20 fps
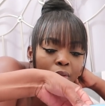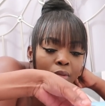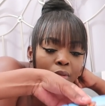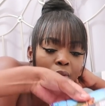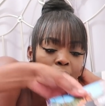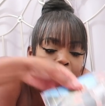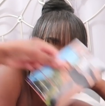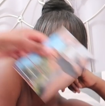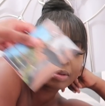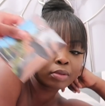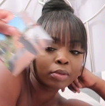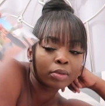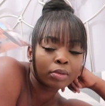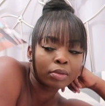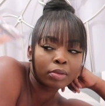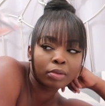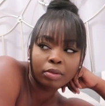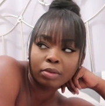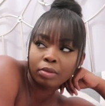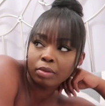
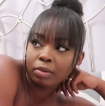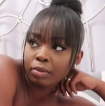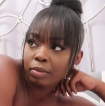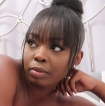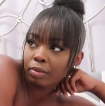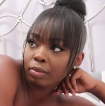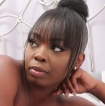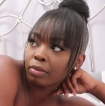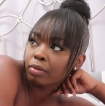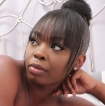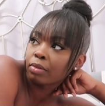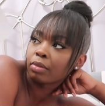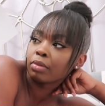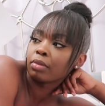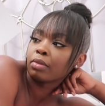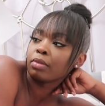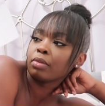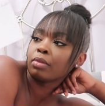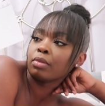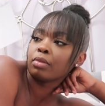
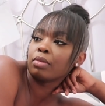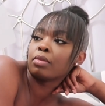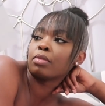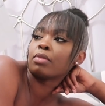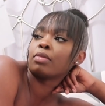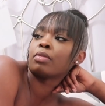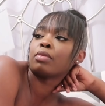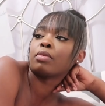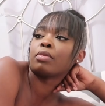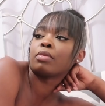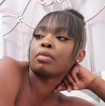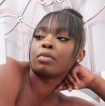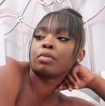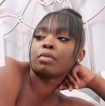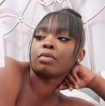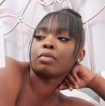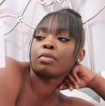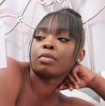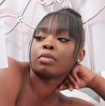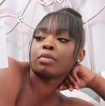
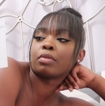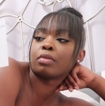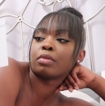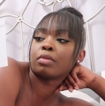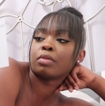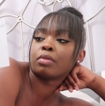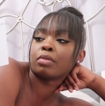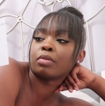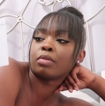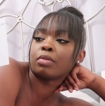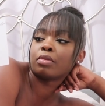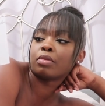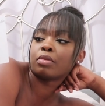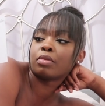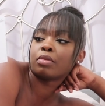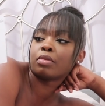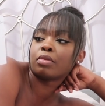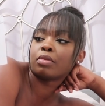[no speech]